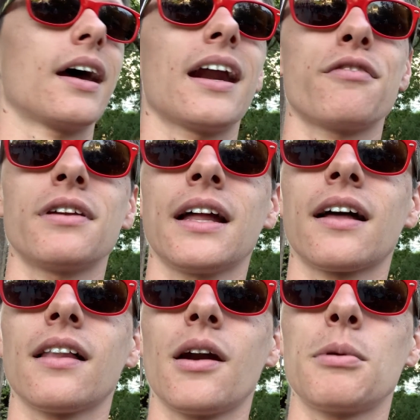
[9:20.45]
and I feel like
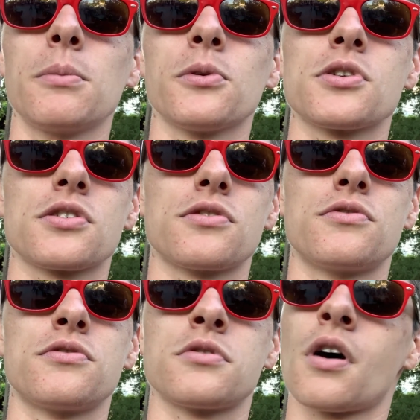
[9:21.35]
a lot of people just
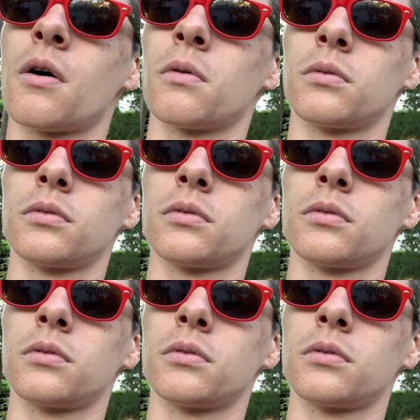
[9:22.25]
don't,